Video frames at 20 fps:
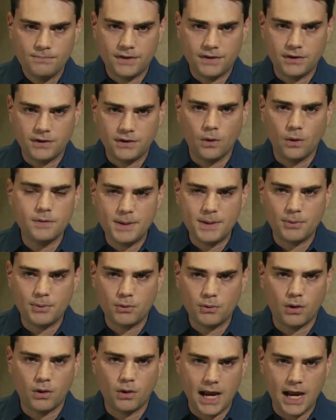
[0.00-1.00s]
that the only
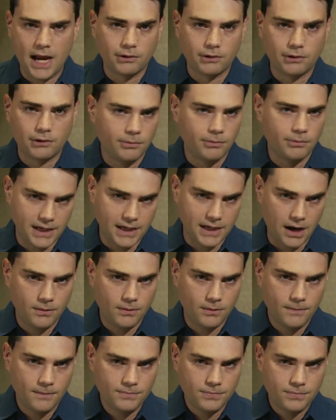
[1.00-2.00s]
people who are angry right now,
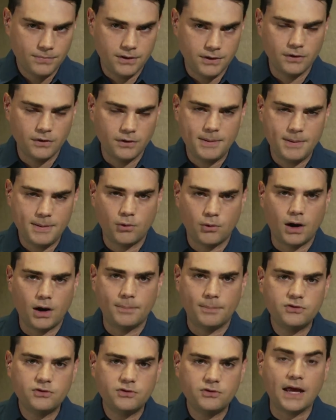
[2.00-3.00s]
the only people who are
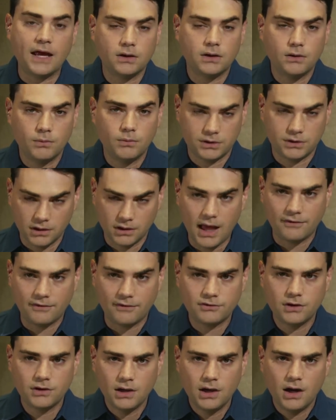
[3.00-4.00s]
upset with the
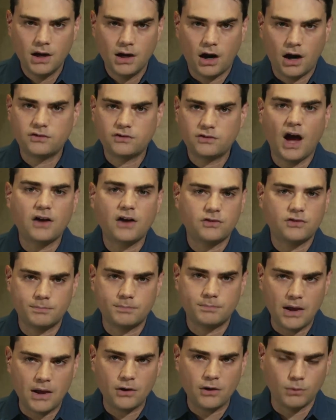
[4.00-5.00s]
left, are toxic
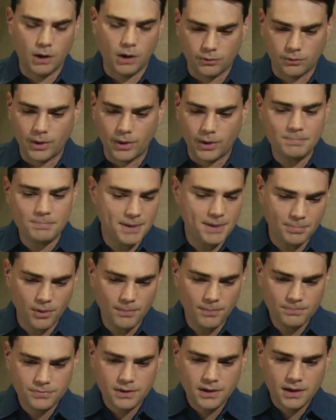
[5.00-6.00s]
males who want to rape
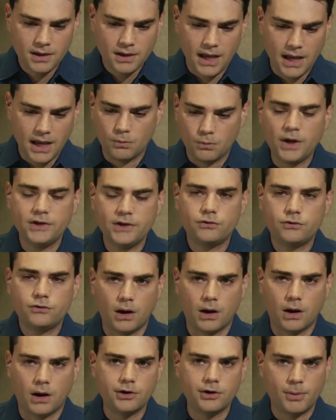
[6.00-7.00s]
people and whites who
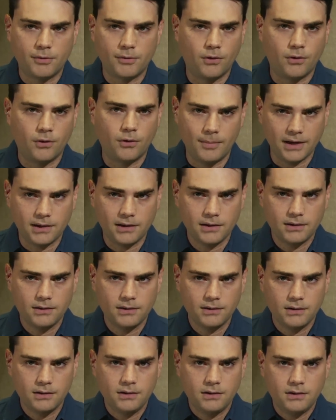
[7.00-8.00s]
are underperforming.
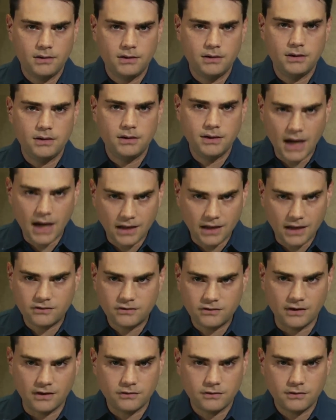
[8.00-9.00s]

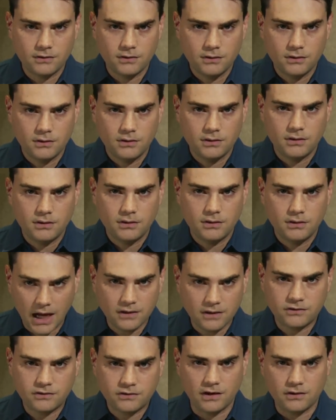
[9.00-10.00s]
Nonsense.
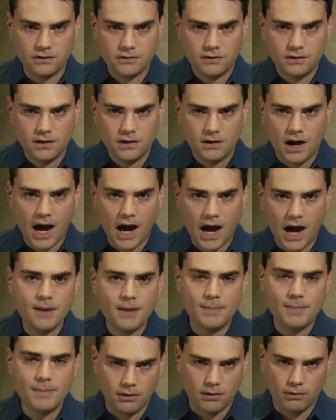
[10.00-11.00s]
Nonsense. I
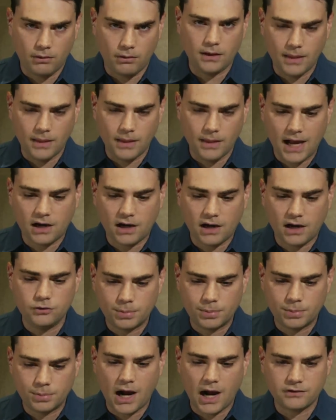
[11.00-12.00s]
am angry at lack of due
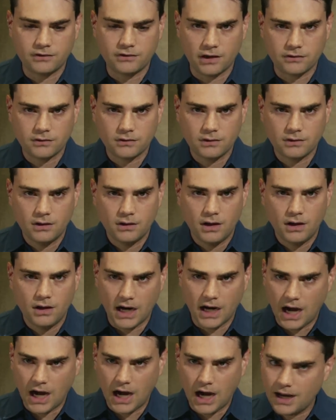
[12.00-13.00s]
process,
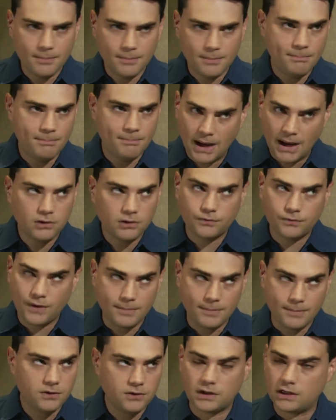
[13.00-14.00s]
and I am about as
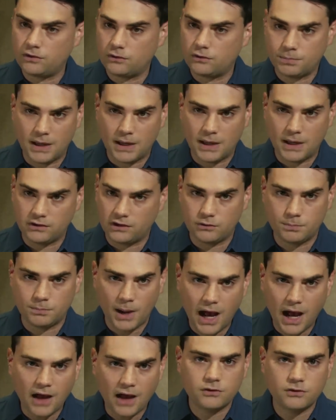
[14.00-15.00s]
feminist as it is
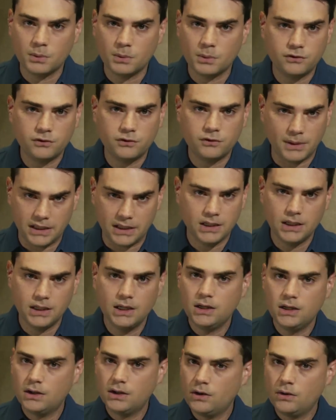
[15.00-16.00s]
possible to be
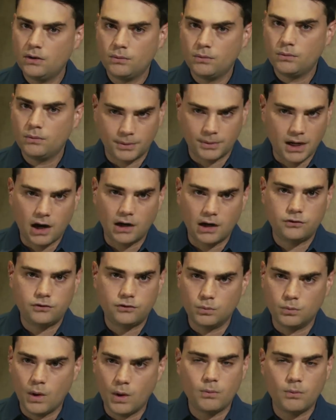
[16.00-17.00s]
with regard
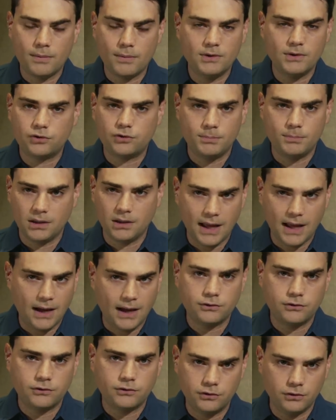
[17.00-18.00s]
to what women should be
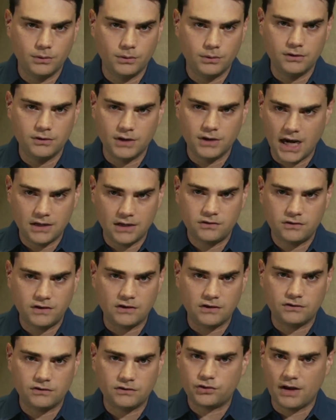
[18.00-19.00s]
allowed to do in the United
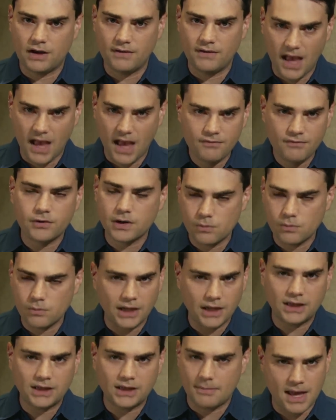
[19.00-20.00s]
States. They should have every
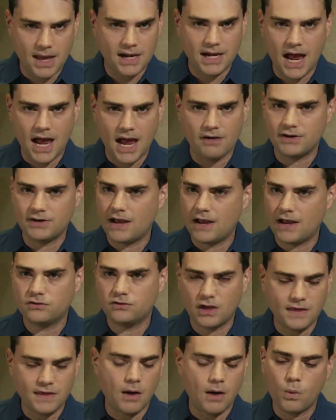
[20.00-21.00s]
right that men have, and I've
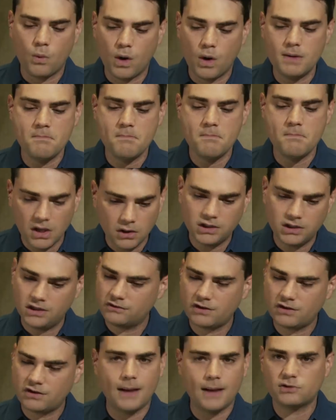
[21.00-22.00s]
said that one
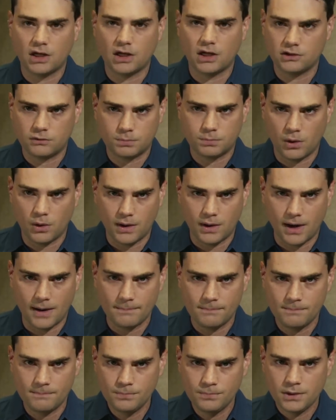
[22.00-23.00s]
million times on this
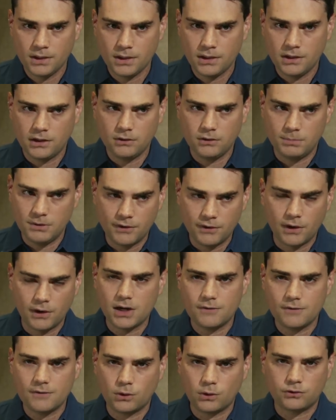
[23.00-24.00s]
program. It would be
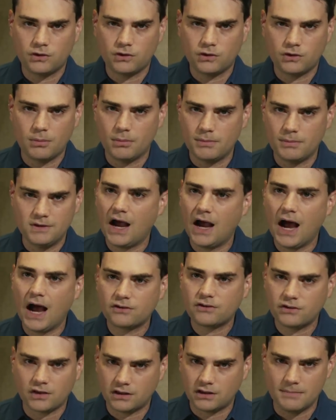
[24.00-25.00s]
very difficult to label me
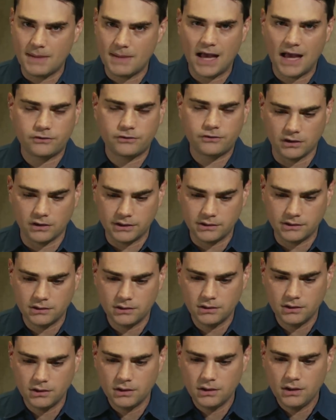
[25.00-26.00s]
toxically masculine.
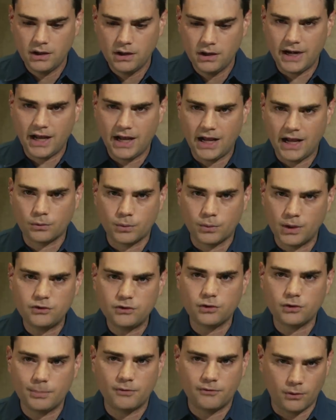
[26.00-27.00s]
And as for
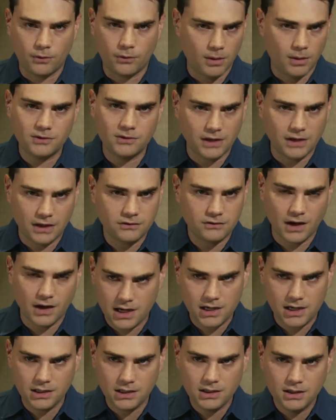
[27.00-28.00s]
racial performance
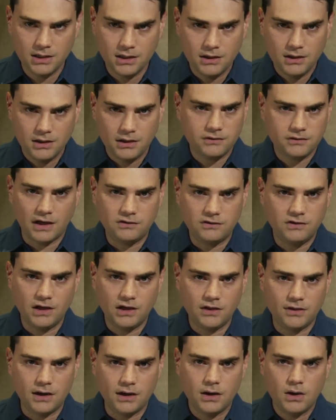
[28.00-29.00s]
anxiety, this
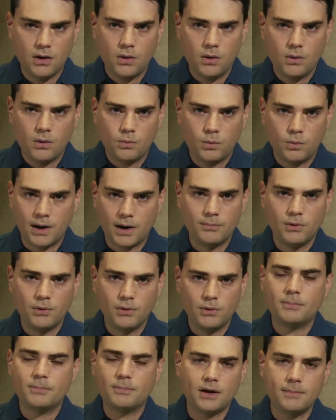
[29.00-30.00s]
idea that what I'm
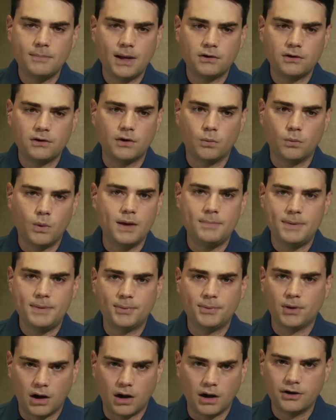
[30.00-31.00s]
really upset about is that white
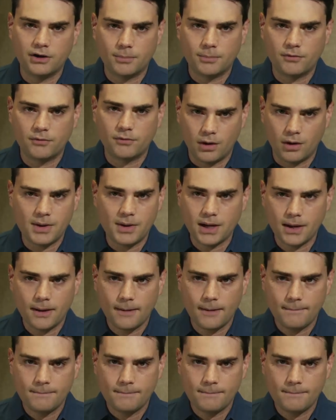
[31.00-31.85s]
people are underperforming,